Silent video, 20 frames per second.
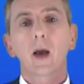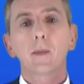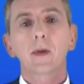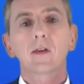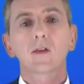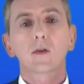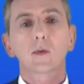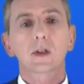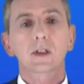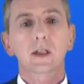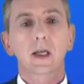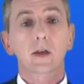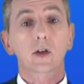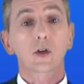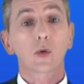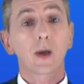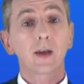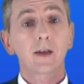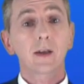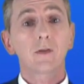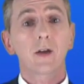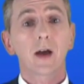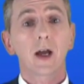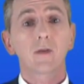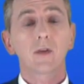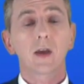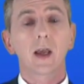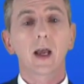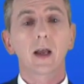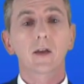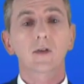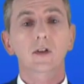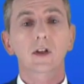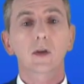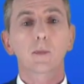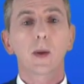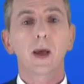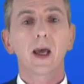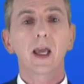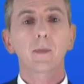That means it will take 25 years
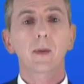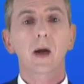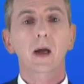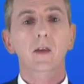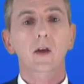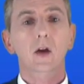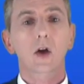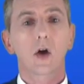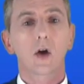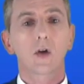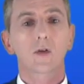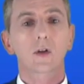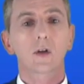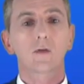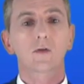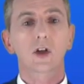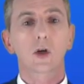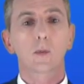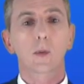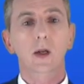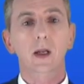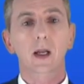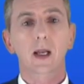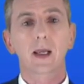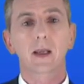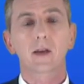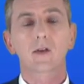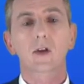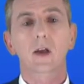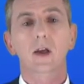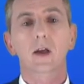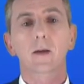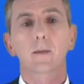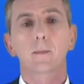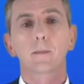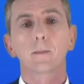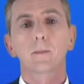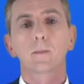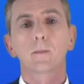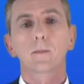to pay back the cost of double
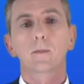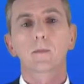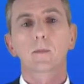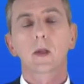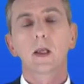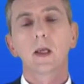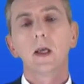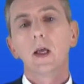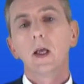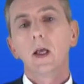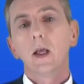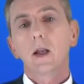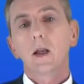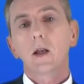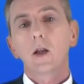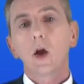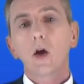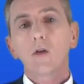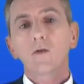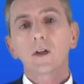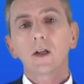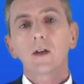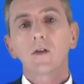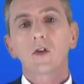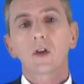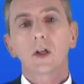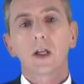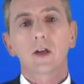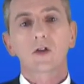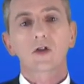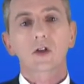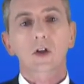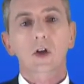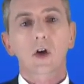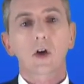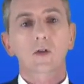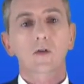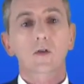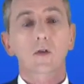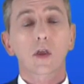glazing. Loft
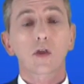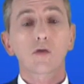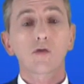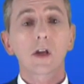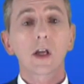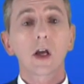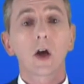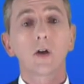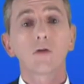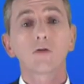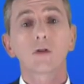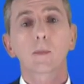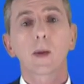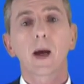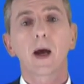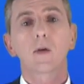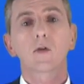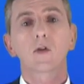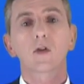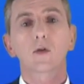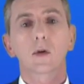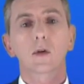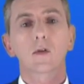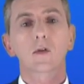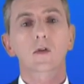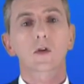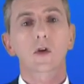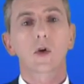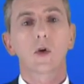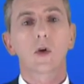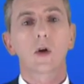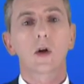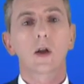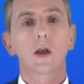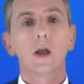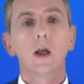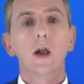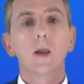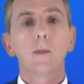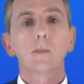insulation costs £300 to
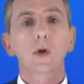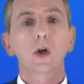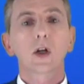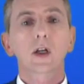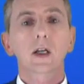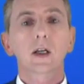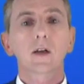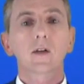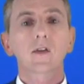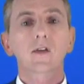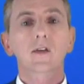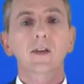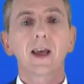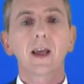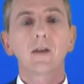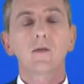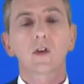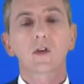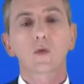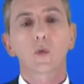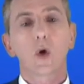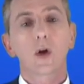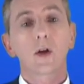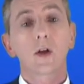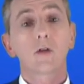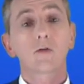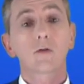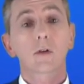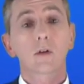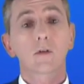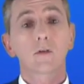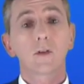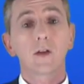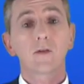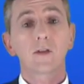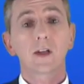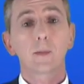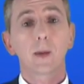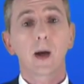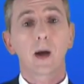install, but it can save us
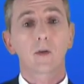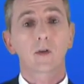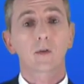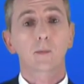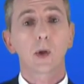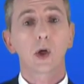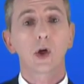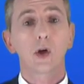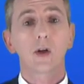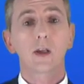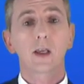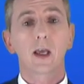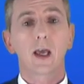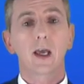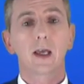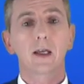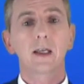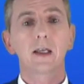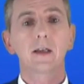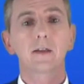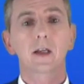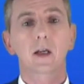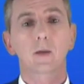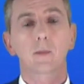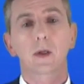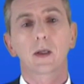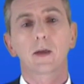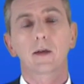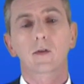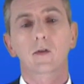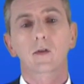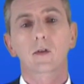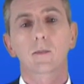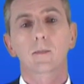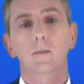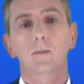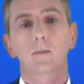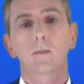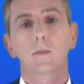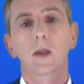£150 per year in heating bills.
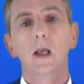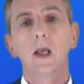